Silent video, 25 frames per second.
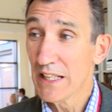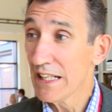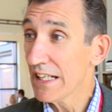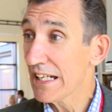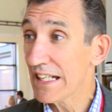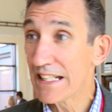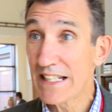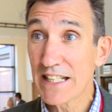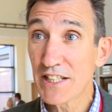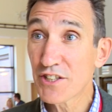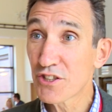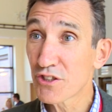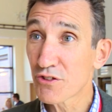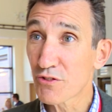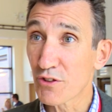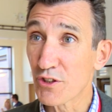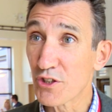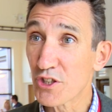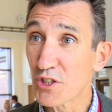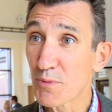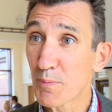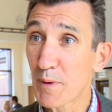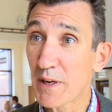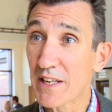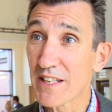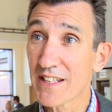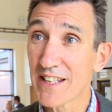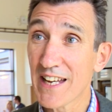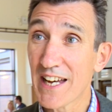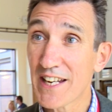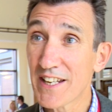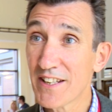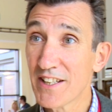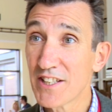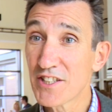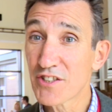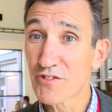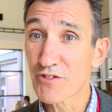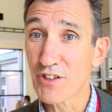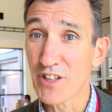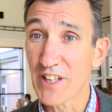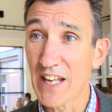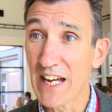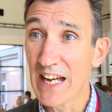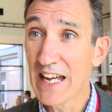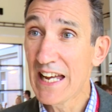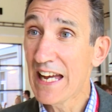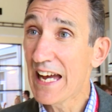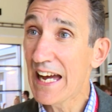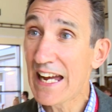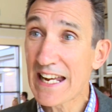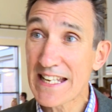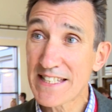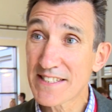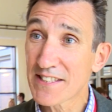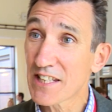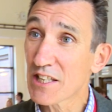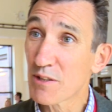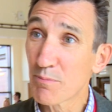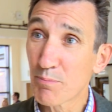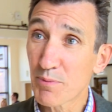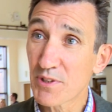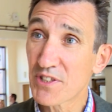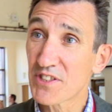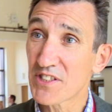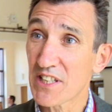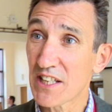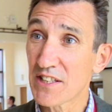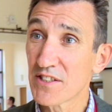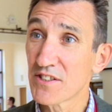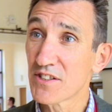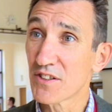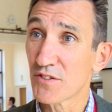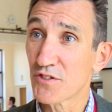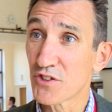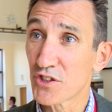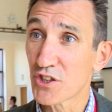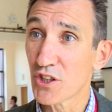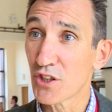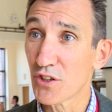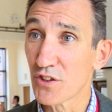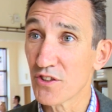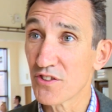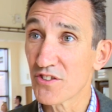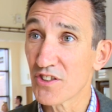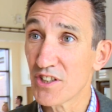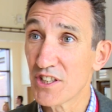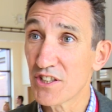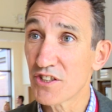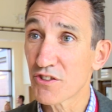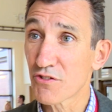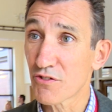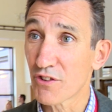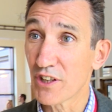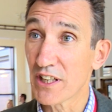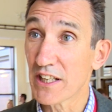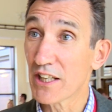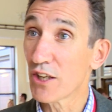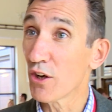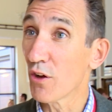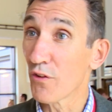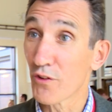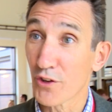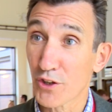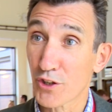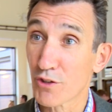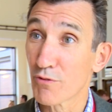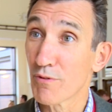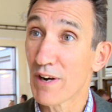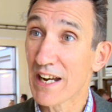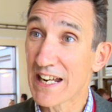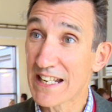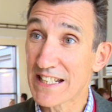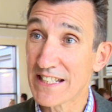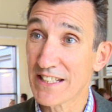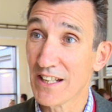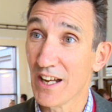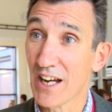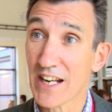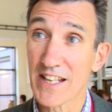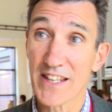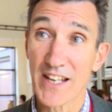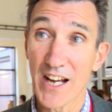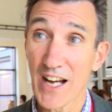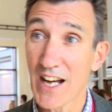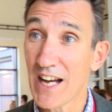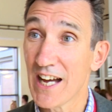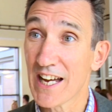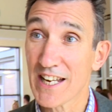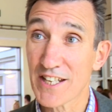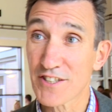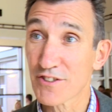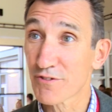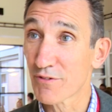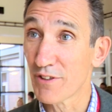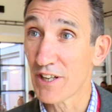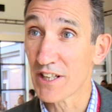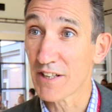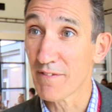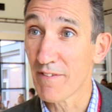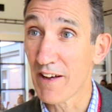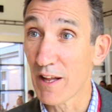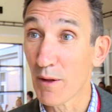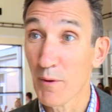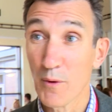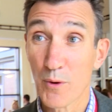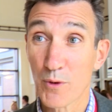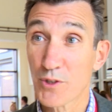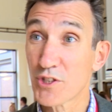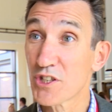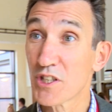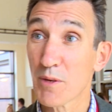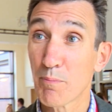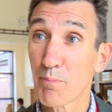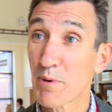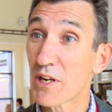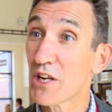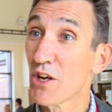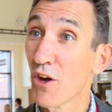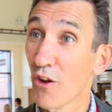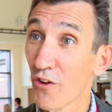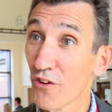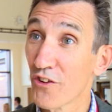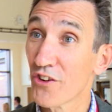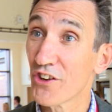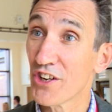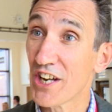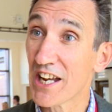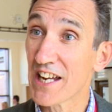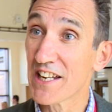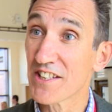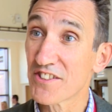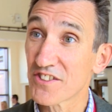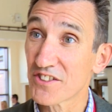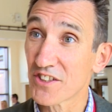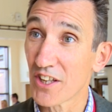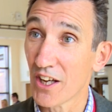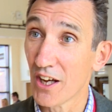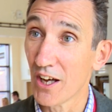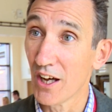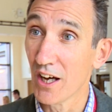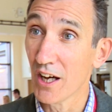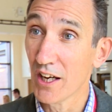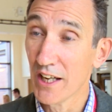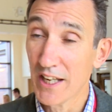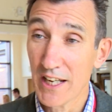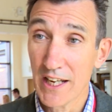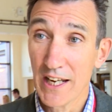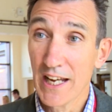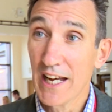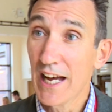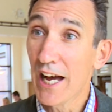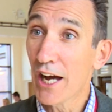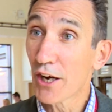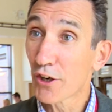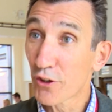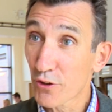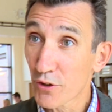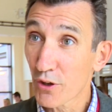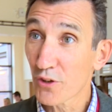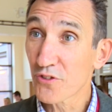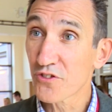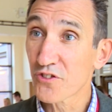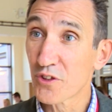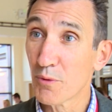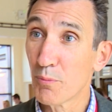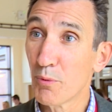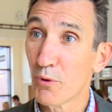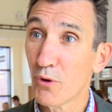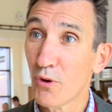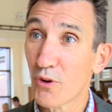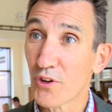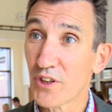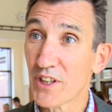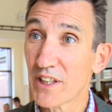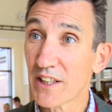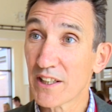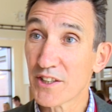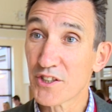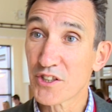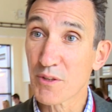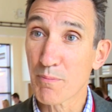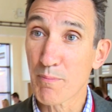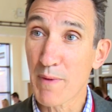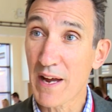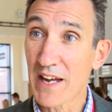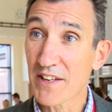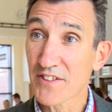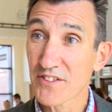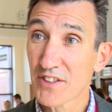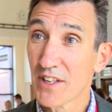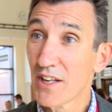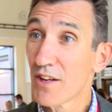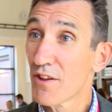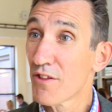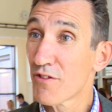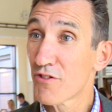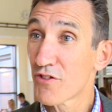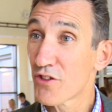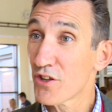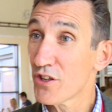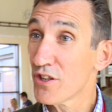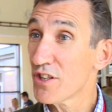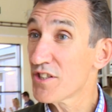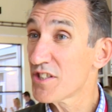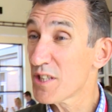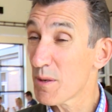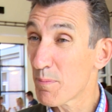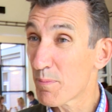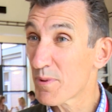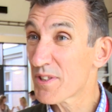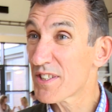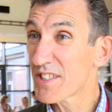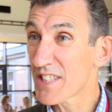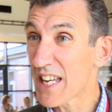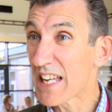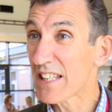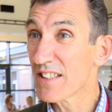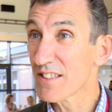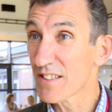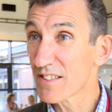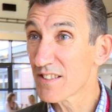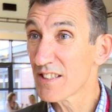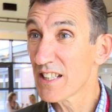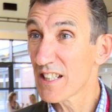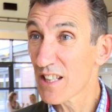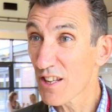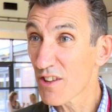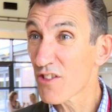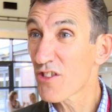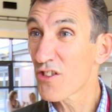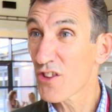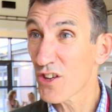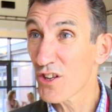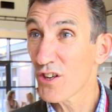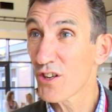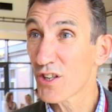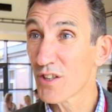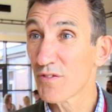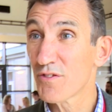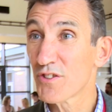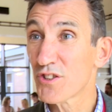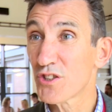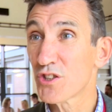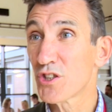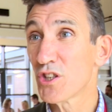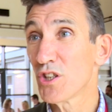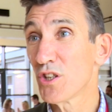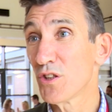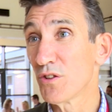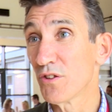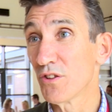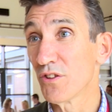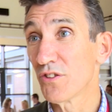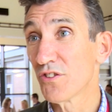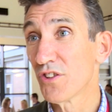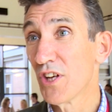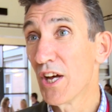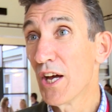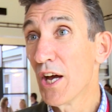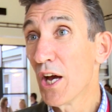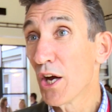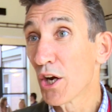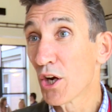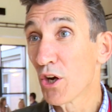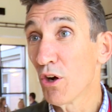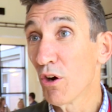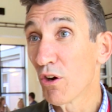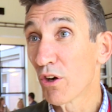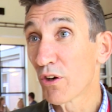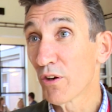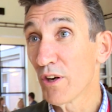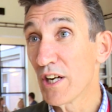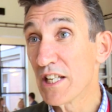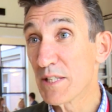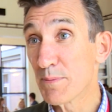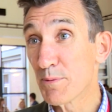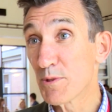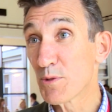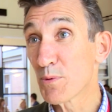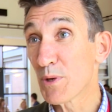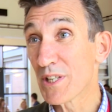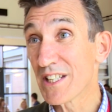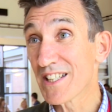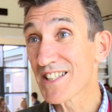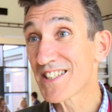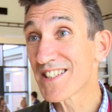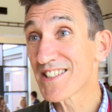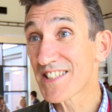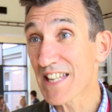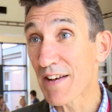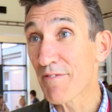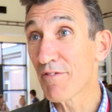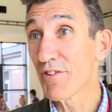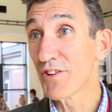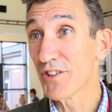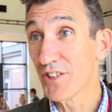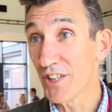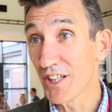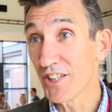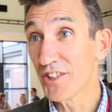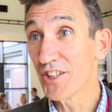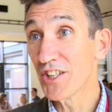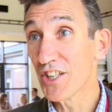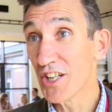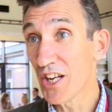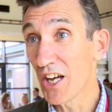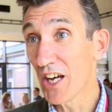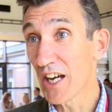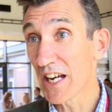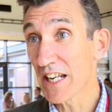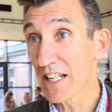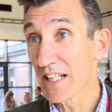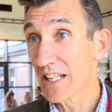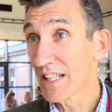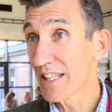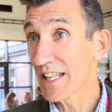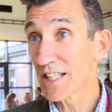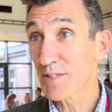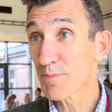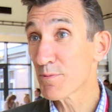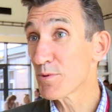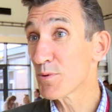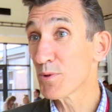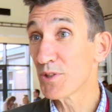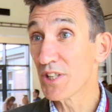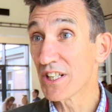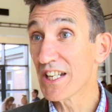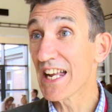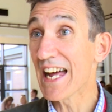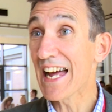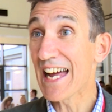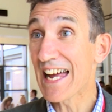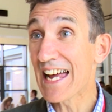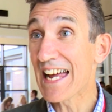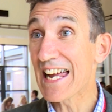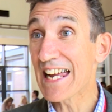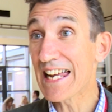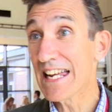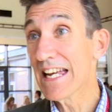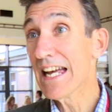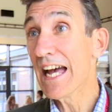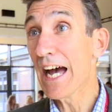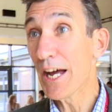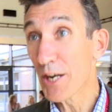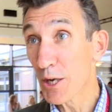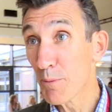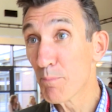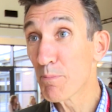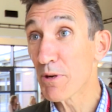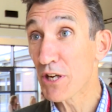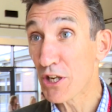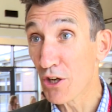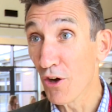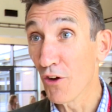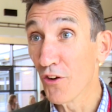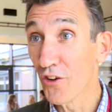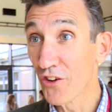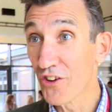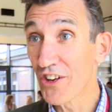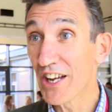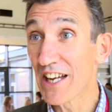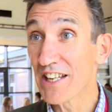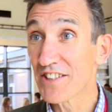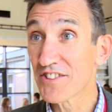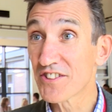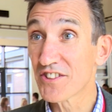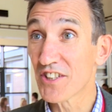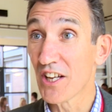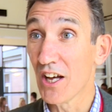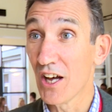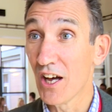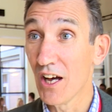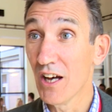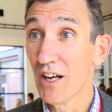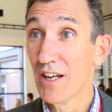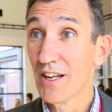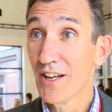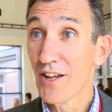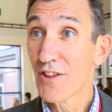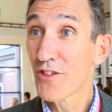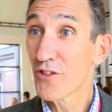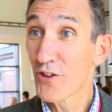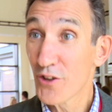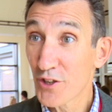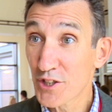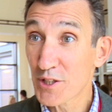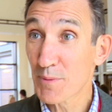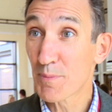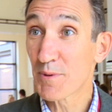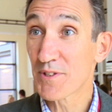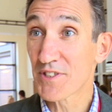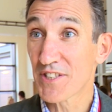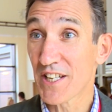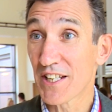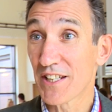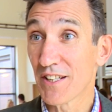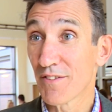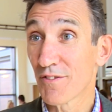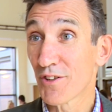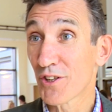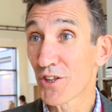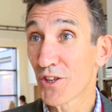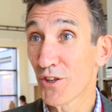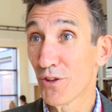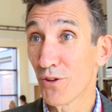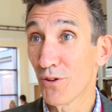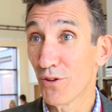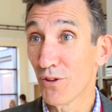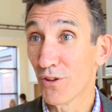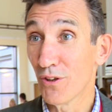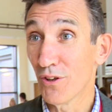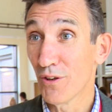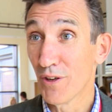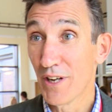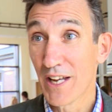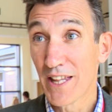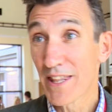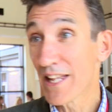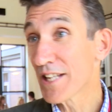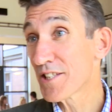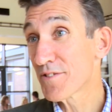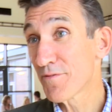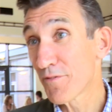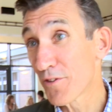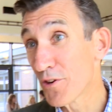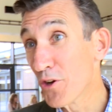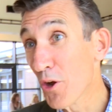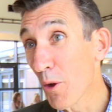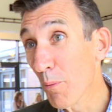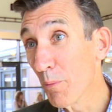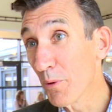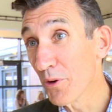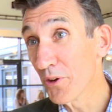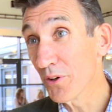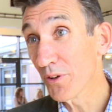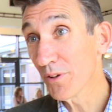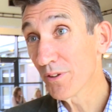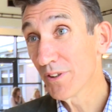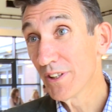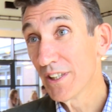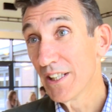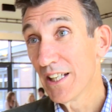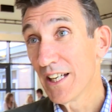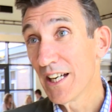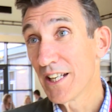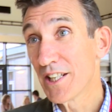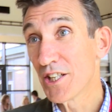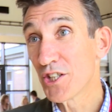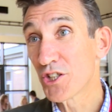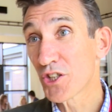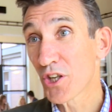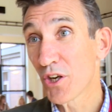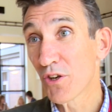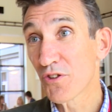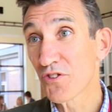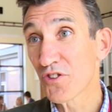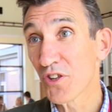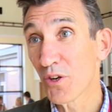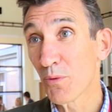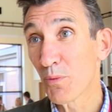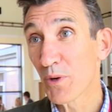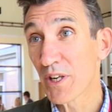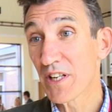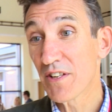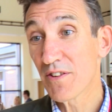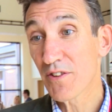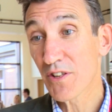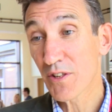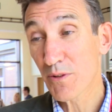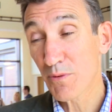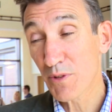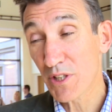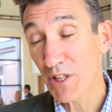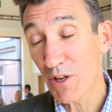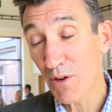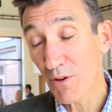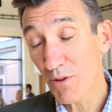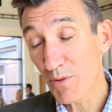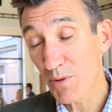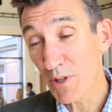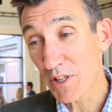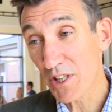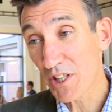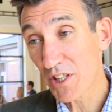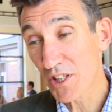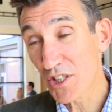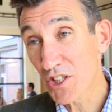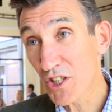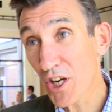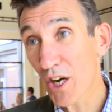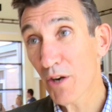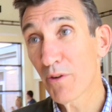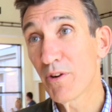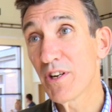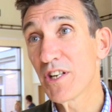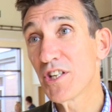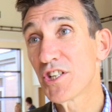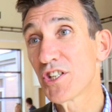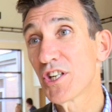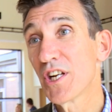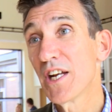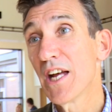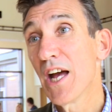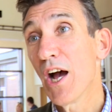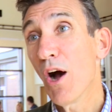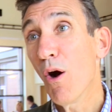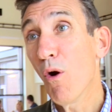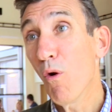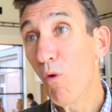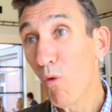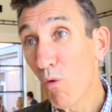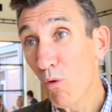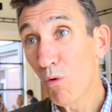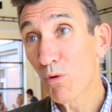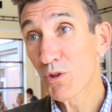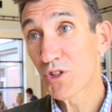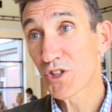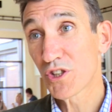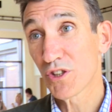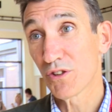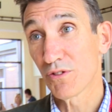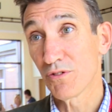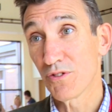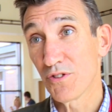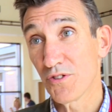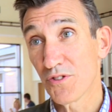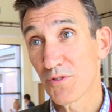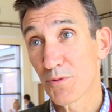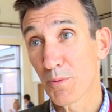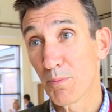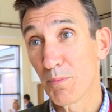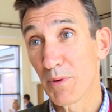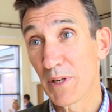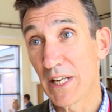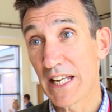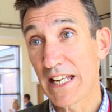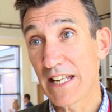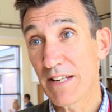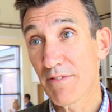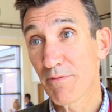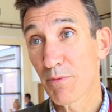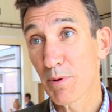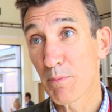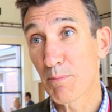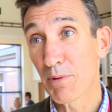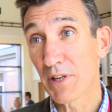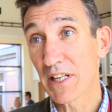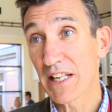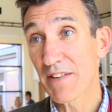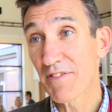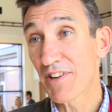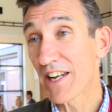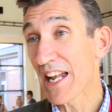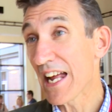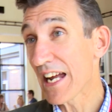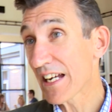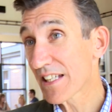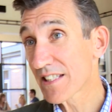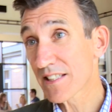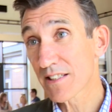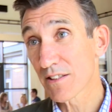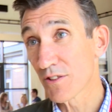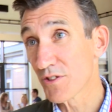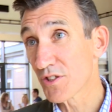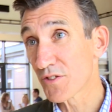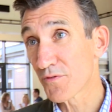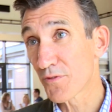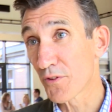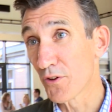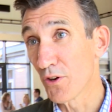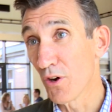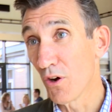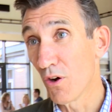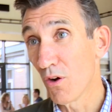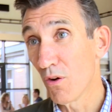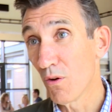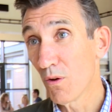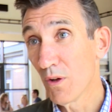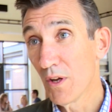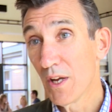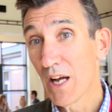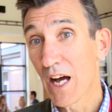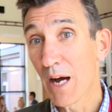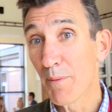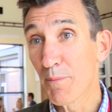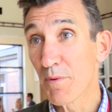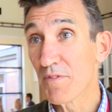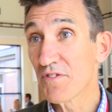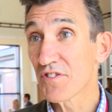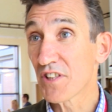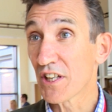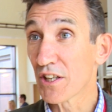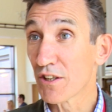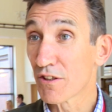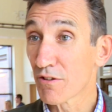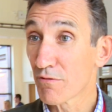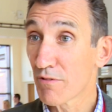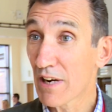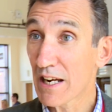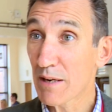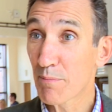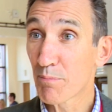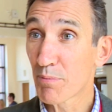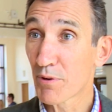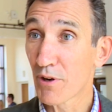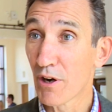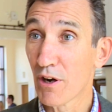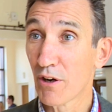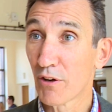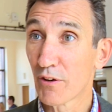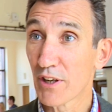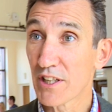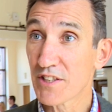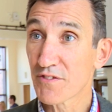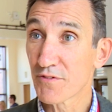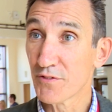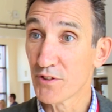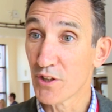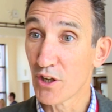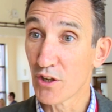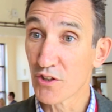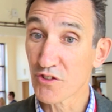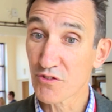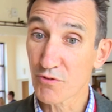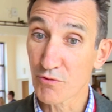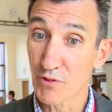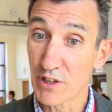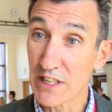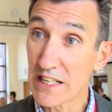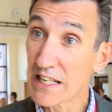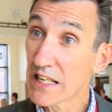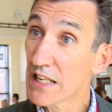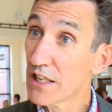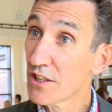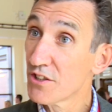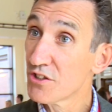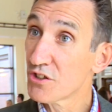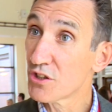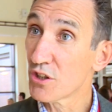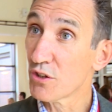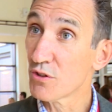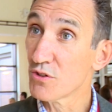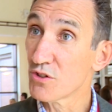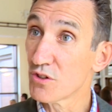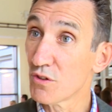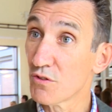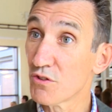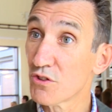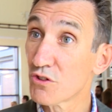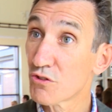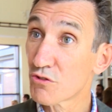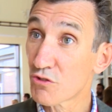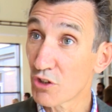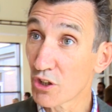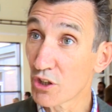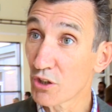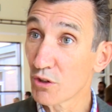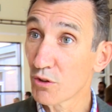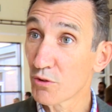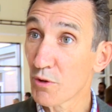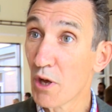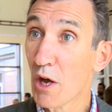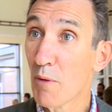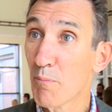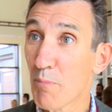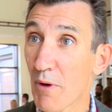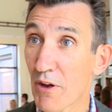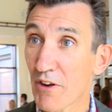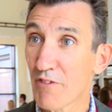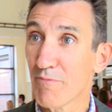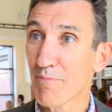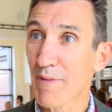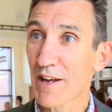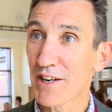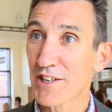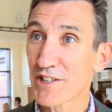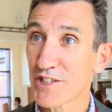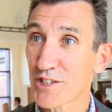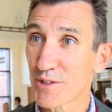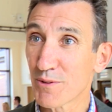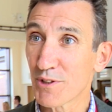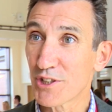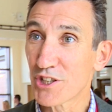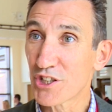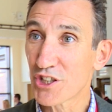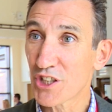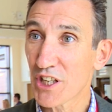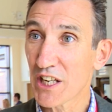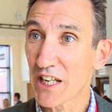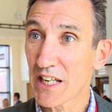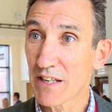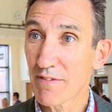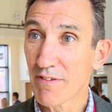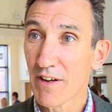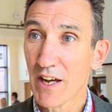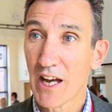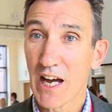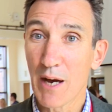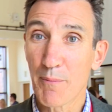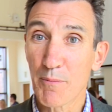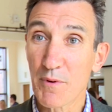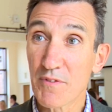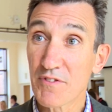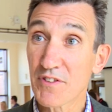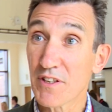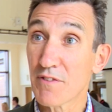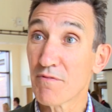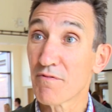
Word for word: In history, To speaking of the head of history there, 18% of students in history got the grade 9, the highest grade of L, which is a beyond an A star. Across the board in English and Maths, 30%, nearly a third of the students got grades between a 7 and a 9. That's between an A and a beyond A star. 30% of the cohort. That's phenomenal. And it shows that we, we, we encourage all children to believe. We believe in excellence for all, and we've seen great progress from those really students who struggled but have managed to achieve, and we've seen